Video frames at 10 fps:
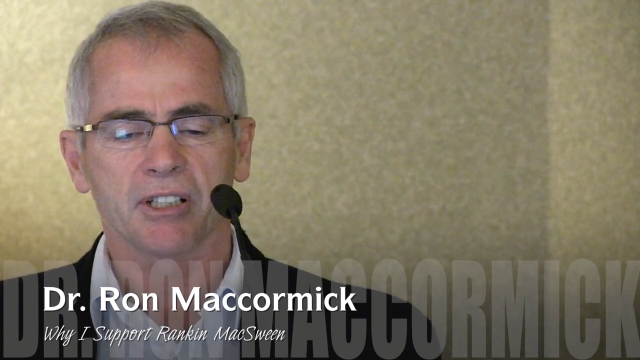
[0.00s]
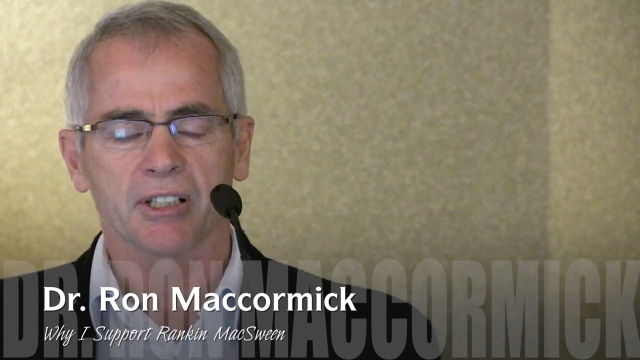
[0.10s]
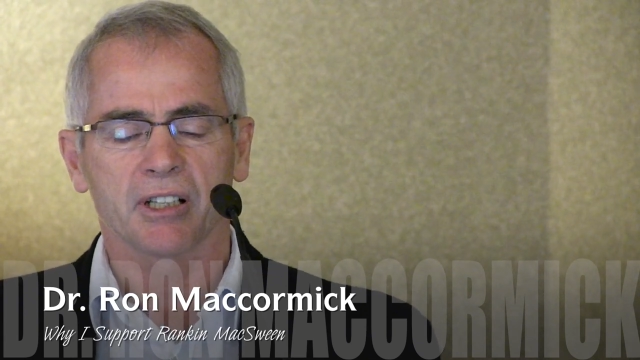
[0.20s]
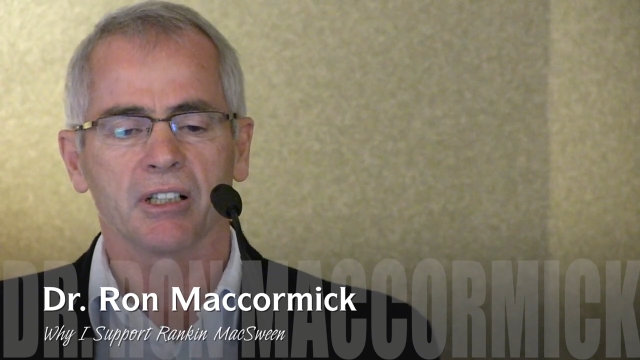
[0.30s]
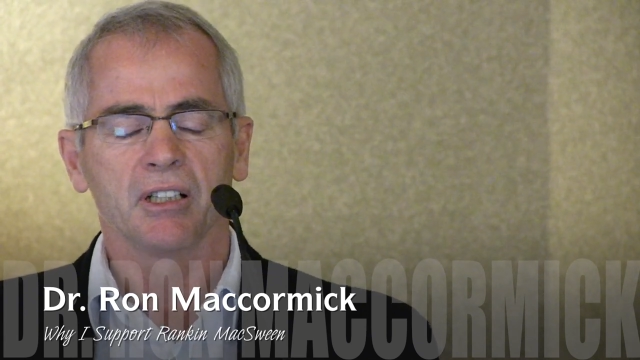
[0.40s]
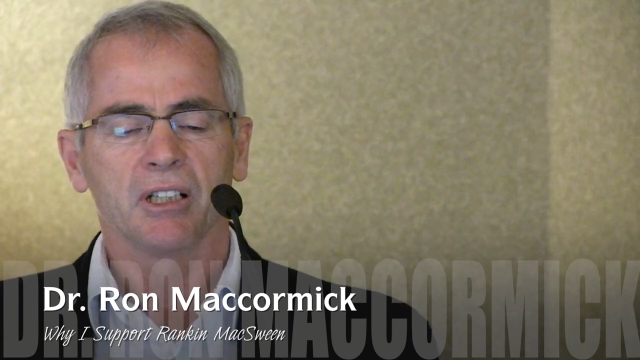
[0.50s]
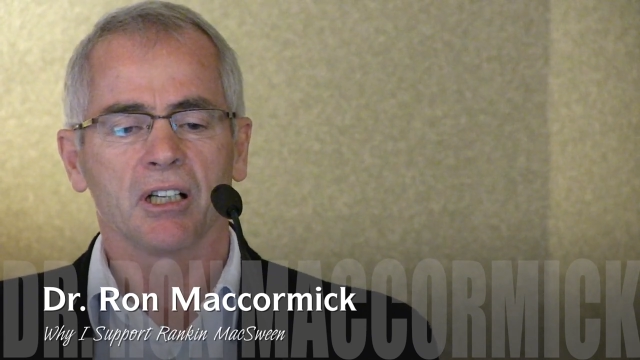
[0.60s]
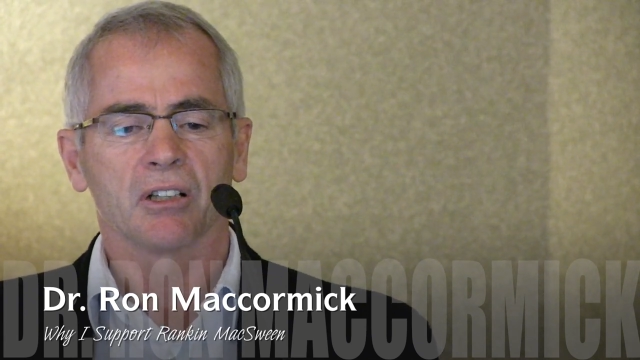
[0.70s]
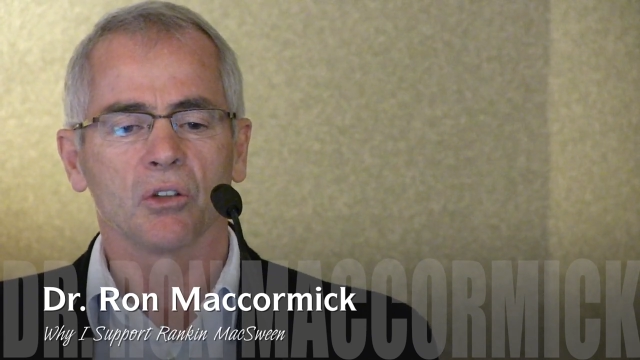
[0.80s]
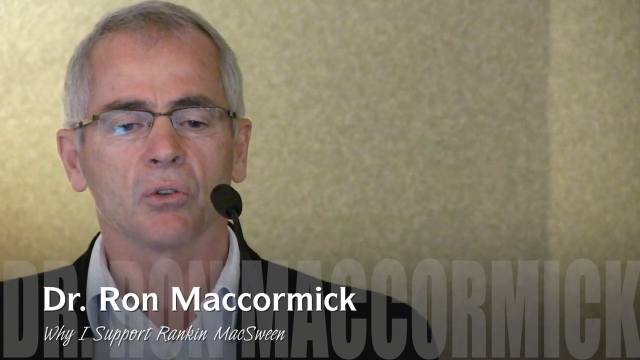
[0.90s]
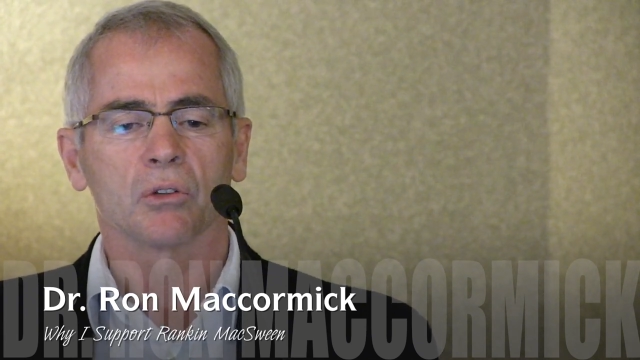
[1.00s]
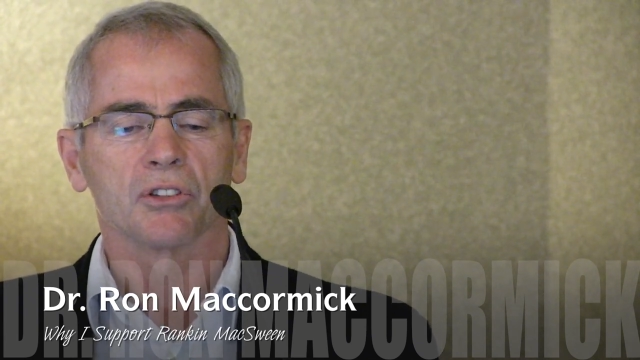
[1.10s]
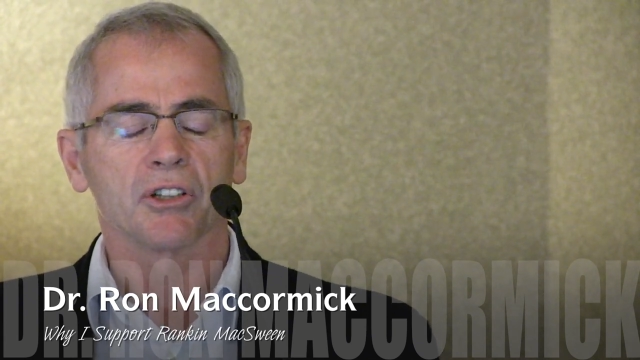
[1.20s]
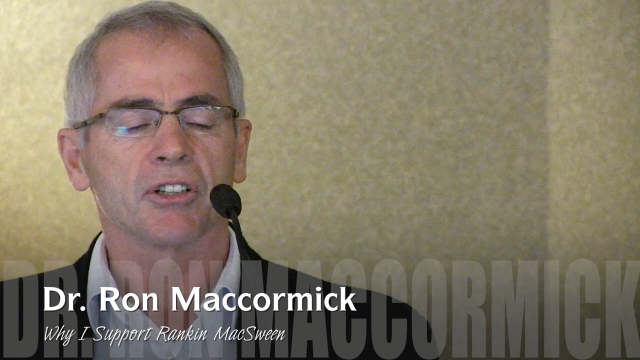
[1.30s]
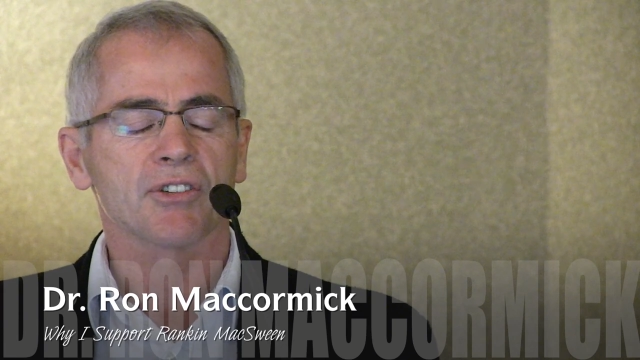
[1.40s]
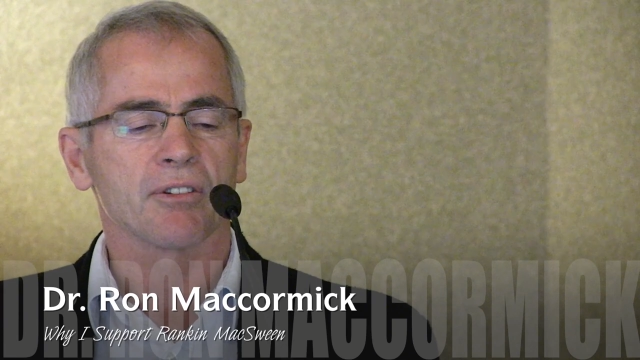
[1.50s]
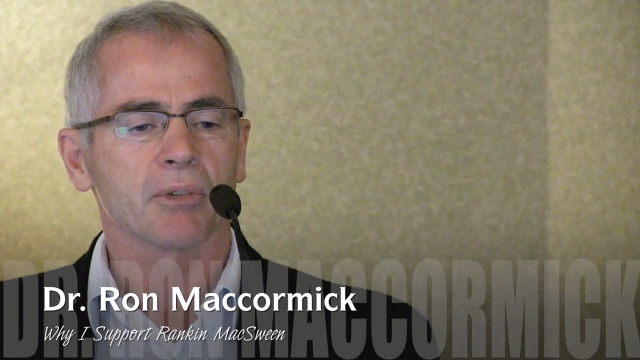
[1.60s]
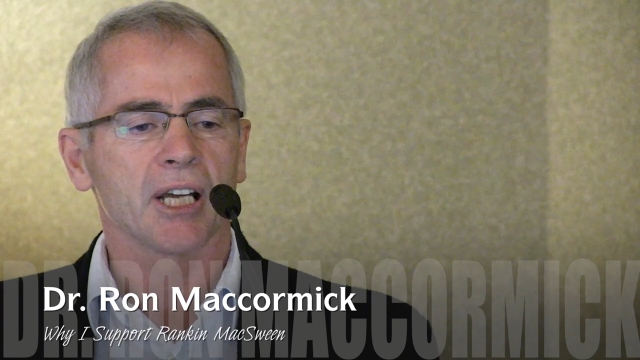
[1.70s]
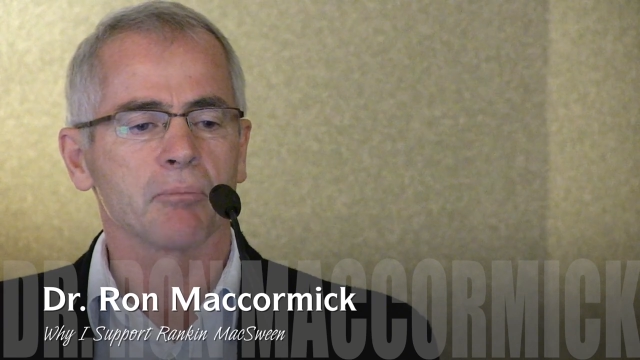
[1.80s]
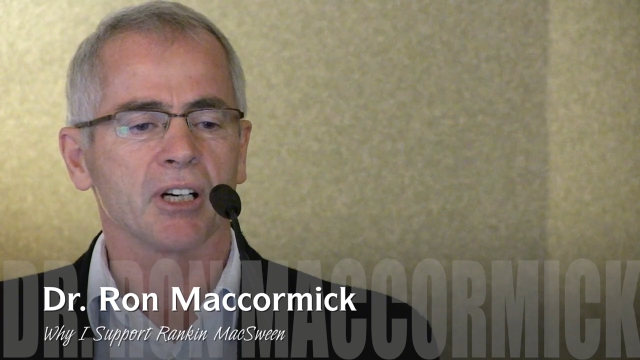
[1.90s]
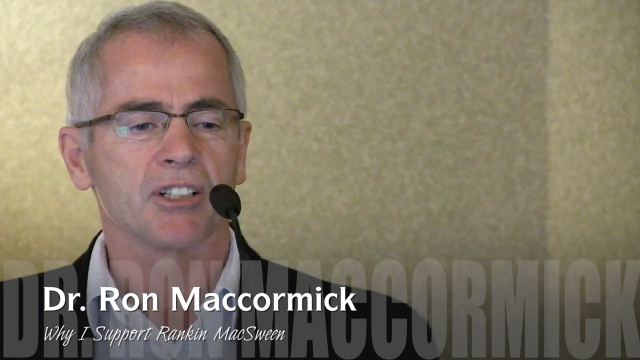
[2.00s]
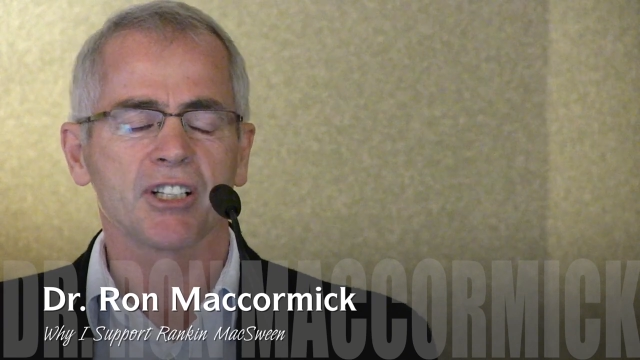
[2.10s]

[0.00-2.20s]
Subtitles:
She's a local nurse from Cape Breton.